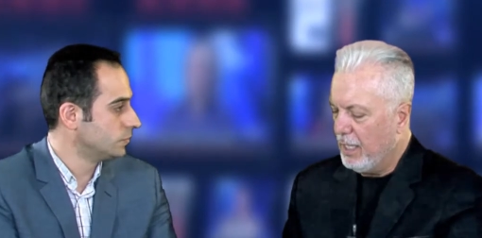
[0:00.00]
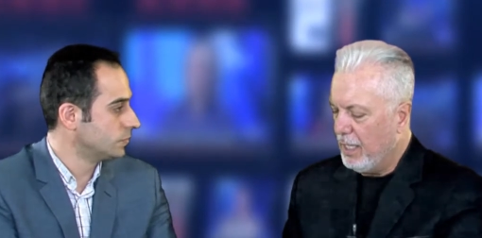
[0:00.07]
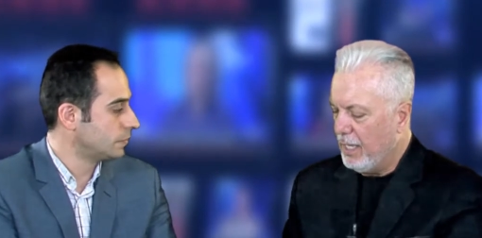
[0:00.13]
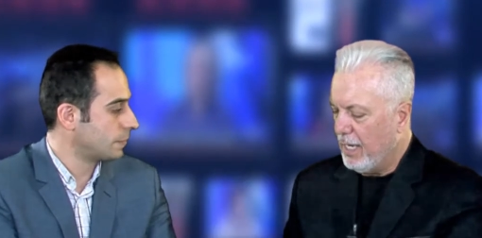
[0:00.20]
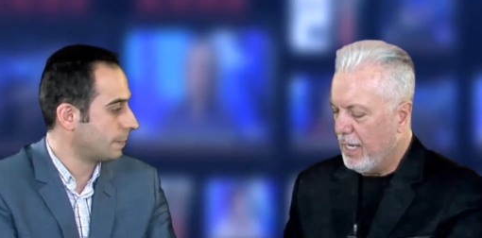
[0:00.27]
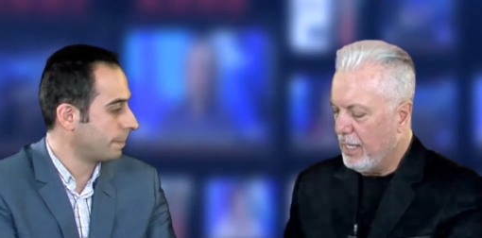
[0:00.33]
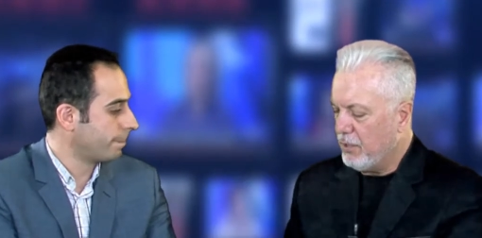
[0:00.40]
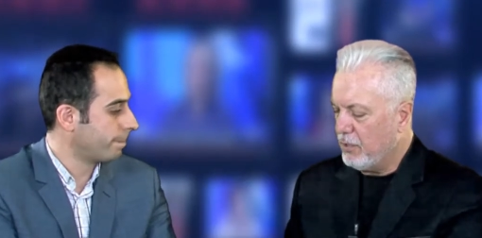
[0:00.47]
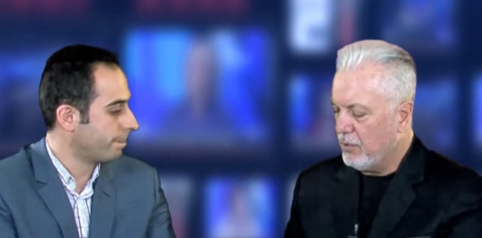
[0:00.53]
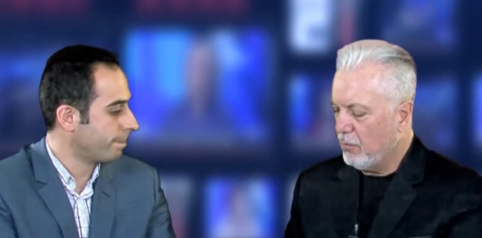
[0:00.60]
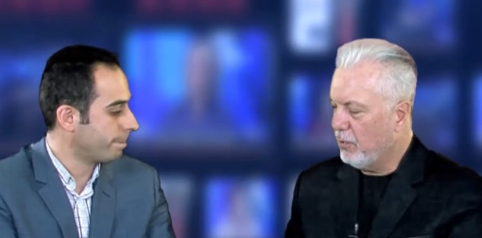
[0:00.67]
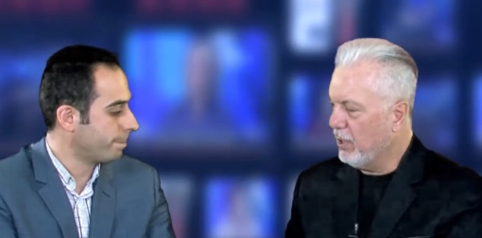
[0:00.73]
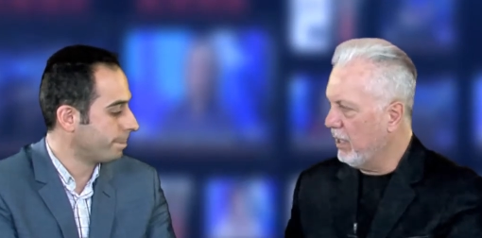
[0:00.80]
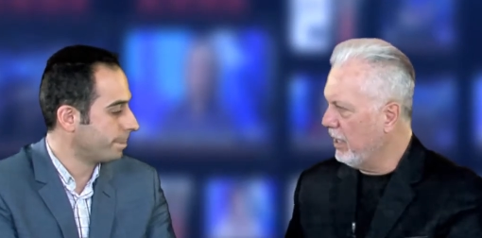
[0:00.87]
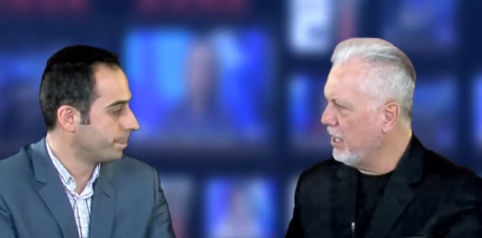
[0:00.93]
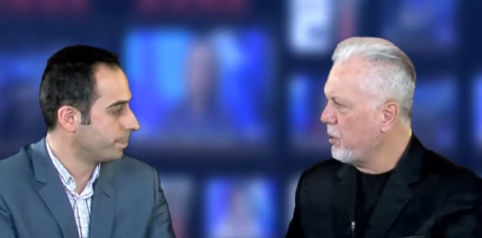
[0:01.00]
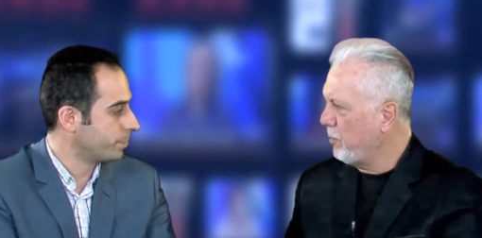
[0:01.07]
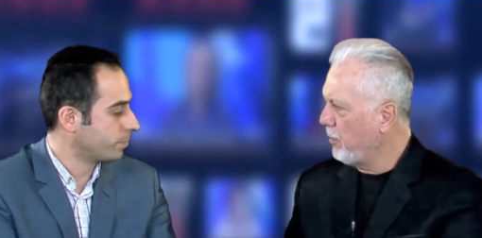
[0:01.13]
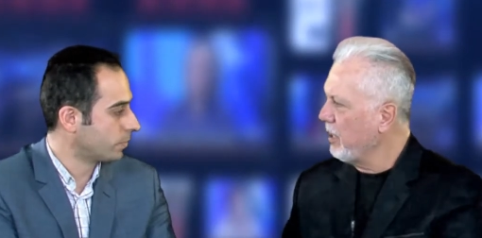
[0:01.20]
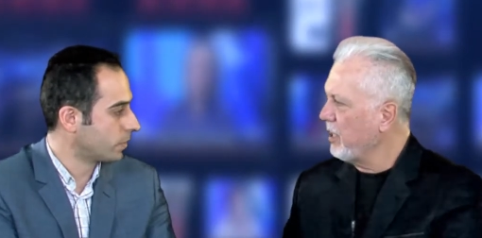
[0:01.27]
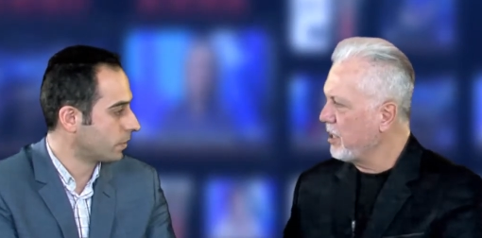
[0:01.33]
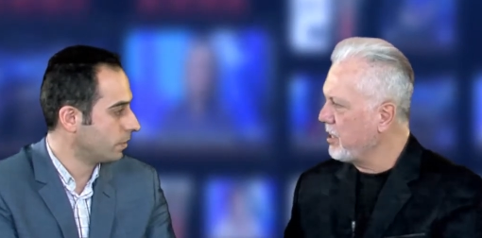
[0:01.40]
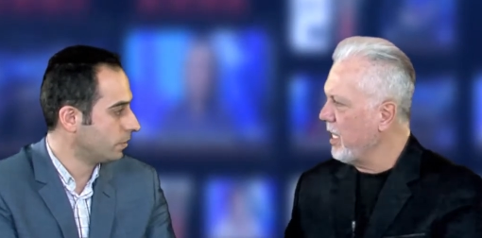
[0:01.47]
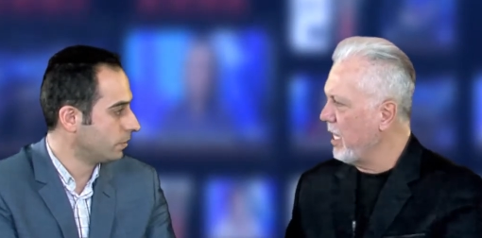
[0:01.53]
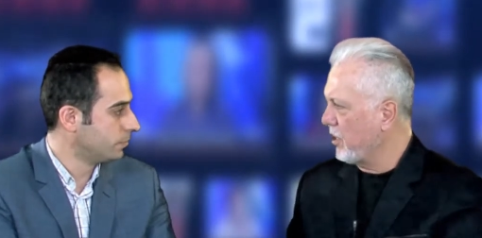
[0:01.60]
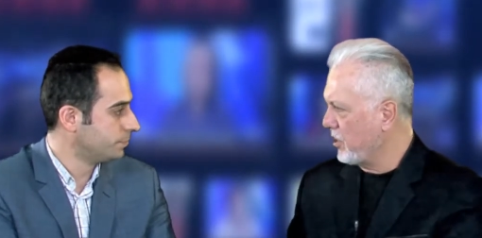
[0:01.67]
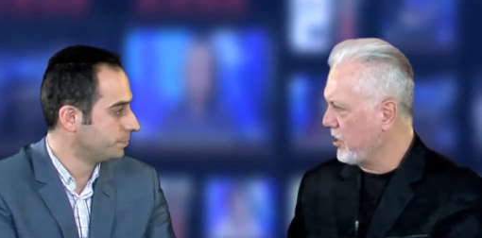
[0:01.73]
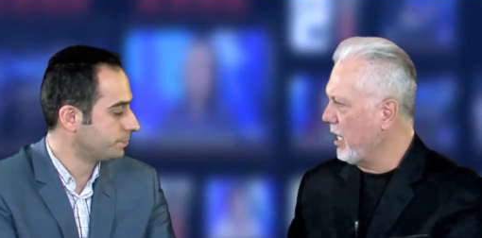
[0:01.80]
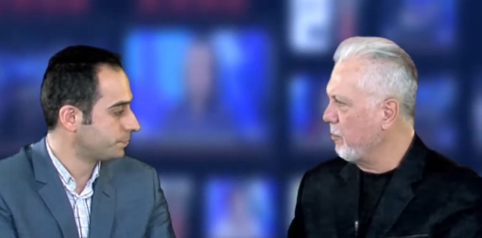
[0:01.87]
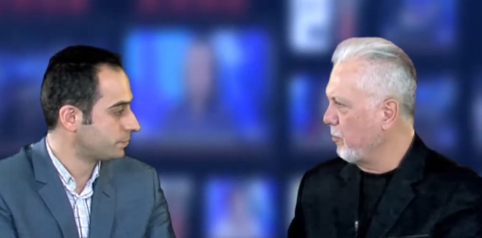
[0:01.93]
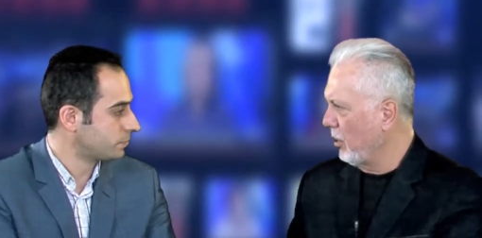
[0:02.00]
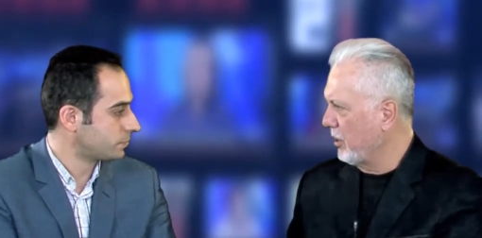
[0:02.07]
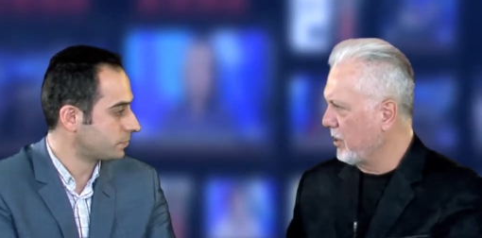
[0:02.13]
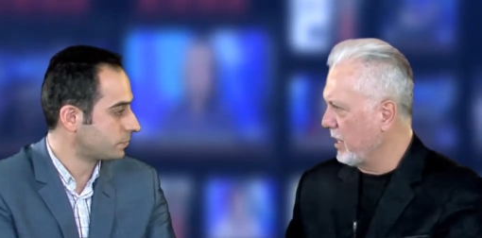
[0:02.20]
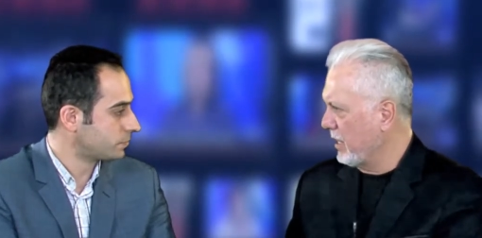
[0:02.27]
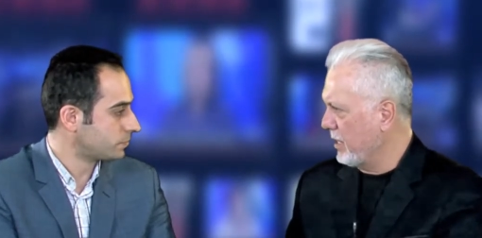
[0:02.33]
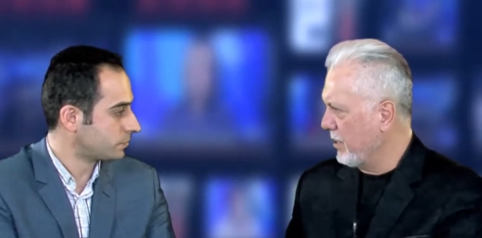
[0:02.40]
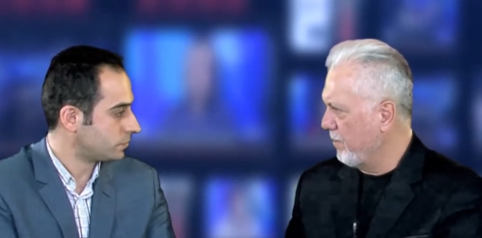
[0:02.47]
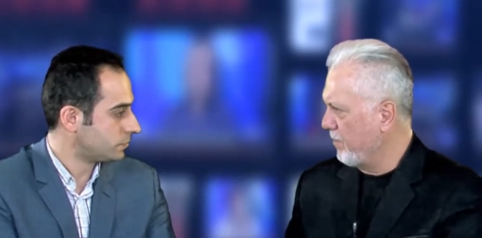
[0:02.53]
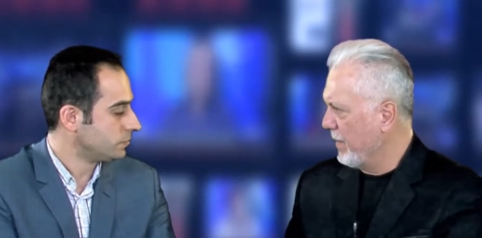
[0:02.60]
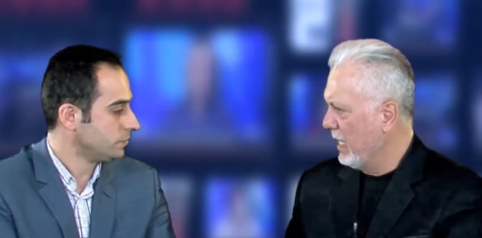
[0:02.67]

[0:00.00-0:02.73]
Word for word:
Speaker 1: and we, let's bring this now to state politics.